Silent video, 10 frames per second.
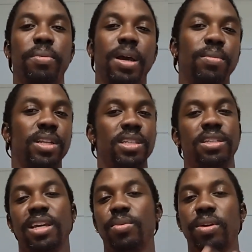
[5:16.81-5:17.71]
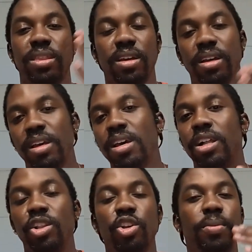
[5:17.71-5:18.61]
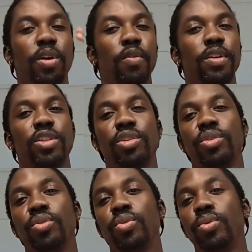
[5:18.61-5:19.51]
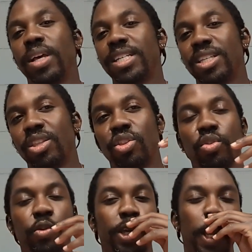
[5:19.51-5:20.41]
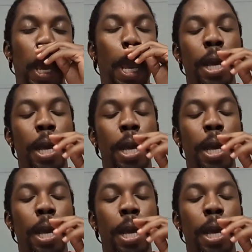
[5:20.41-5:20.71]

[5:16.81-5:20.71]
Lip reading: but I'm going to stick with a little bit over 2, less than 3.